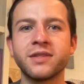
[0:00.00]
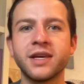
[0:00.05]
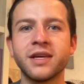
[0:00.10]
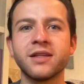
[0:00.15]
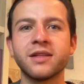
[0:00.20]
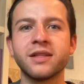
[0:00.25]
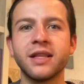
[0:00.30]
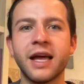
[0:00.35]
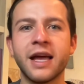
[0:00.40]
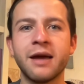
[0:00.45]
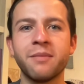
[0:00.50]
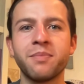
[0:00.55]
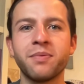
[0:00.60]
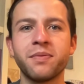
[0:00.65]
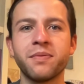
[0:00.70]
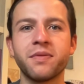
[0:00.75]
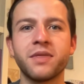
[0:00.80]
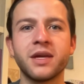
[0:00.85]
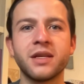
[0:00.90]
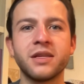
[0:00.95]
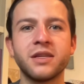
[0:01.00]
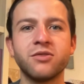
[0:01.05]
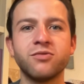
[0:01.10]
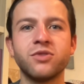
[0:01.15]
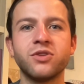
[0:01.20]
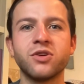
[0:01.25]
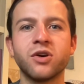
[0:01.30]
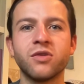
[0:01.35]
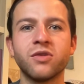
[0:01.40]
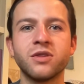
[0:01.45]
single app that you
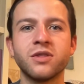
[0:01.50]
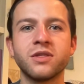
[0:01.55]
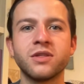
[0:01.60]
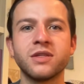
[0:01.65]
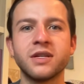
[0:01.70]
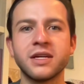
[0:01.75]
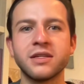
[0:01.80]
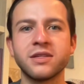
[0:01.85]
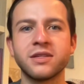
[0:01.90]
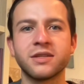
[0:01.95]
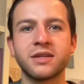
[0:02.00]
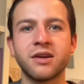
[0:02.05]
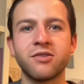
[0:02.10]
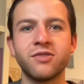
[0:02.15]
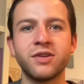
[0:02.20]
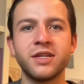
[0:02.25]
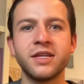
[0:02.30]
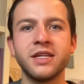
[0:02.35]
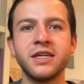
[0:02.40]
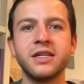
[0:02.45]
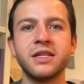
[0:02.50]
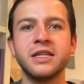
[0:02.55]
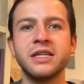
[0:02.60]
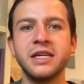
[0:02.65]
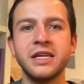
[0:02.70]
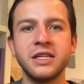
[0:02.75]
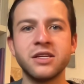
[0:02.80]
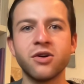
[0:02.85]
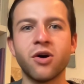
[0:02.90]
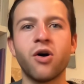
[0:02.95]
don't necessarily
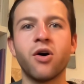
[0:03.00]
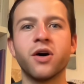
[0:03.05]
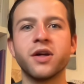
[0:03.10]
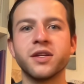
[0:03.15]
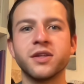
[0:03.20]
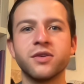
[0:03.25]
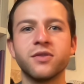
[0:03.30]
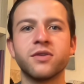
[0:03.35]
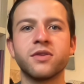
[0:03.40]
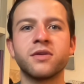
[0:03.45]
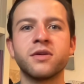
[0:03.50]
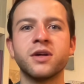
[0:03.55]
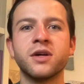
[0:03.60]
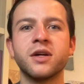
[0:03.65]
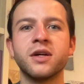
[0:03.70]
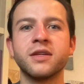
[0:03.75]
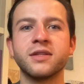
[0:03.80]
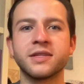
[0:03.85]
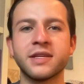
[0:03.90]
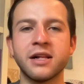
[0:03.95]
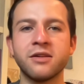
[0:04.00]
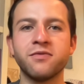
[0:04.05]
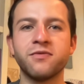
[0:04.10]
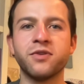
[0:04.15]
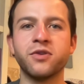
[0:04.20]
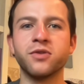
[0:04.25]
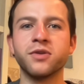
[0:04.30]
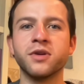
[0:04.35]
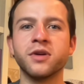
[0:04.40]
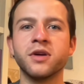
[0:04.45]
need on your cell
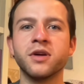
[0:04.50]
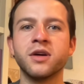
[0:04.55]
phone,